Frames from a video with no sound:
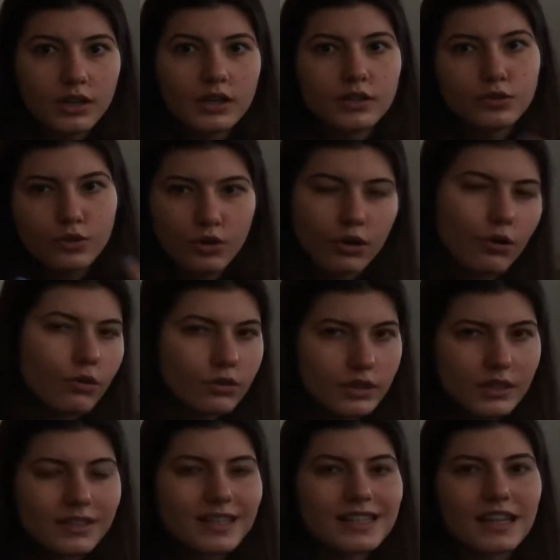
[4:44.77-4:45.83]
your own
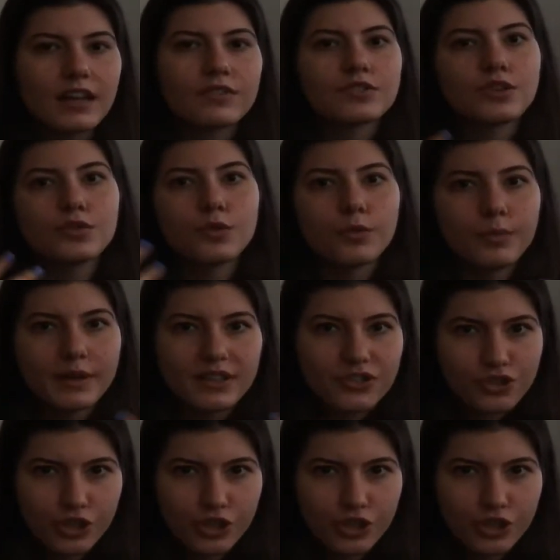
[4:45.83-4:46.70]
needles after you're being